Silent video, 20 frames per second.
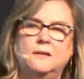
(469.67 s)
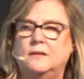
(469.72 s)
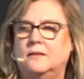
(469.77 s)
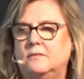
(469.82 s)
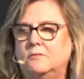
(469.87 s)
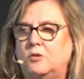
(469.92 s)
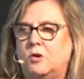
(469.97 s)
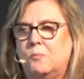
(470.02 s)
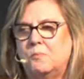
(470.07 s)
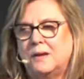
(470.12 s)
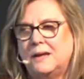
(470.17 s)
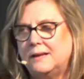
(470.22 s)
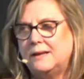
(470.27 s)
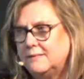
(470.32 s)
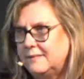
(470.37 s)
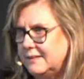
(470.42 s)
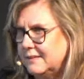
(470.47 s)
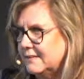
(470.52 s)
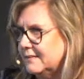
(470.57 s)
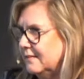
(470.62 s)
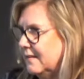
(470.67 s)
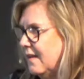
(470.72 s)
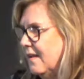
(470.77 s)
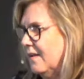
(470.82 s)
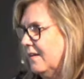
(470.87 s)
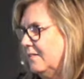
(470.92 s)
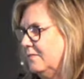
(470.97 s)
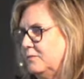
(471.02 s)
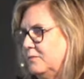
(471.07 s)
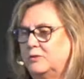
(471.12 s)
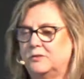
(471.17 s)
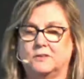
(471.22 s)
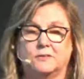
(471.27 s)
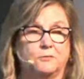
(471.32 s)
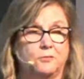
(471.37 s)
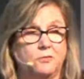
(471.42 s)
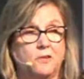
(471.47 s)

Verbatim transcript: the romantic love or the